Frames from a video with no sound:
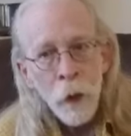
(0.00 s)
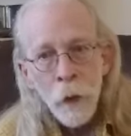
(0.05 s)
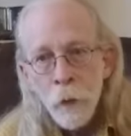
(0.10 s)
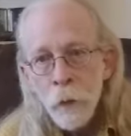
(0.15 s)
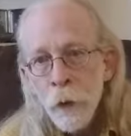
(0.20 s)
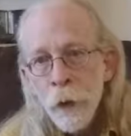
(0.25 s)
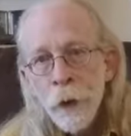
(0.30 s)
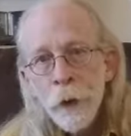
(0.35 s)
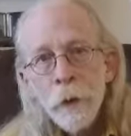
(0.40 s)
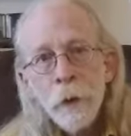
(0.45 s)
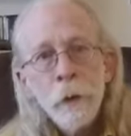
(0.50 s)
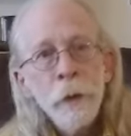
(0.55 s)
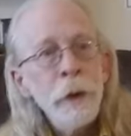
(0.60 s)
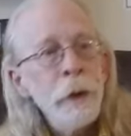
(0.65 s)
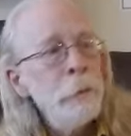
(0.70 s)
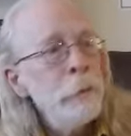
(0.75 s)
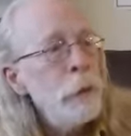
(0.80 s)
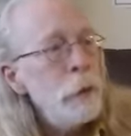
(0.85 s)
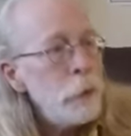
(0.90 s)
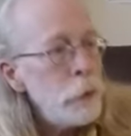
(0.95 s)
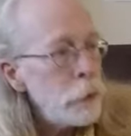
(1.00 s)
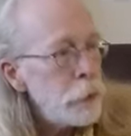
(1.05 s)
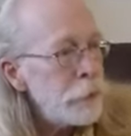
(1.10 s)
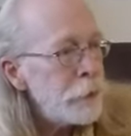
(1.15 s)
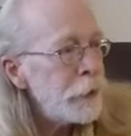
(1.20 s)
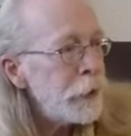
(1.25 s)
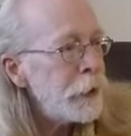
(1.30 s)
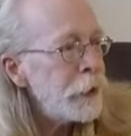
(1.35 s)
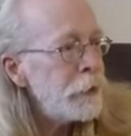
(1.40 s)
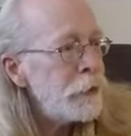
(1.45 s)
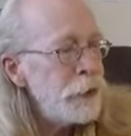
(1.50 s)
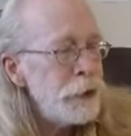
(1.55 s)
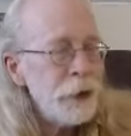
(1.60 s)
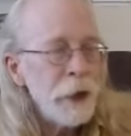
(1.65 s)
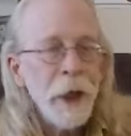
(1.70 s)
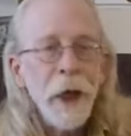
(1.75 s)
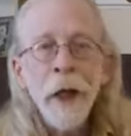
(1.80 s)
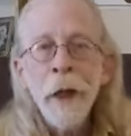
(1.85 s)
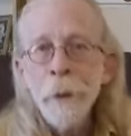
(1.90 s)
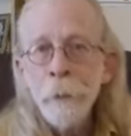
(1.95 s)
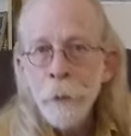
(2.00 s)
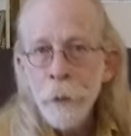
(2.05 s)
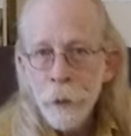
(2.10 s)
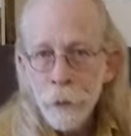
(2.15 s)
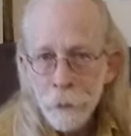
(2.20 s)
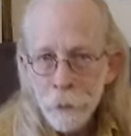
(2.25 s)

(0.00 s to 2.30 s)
we're removing shame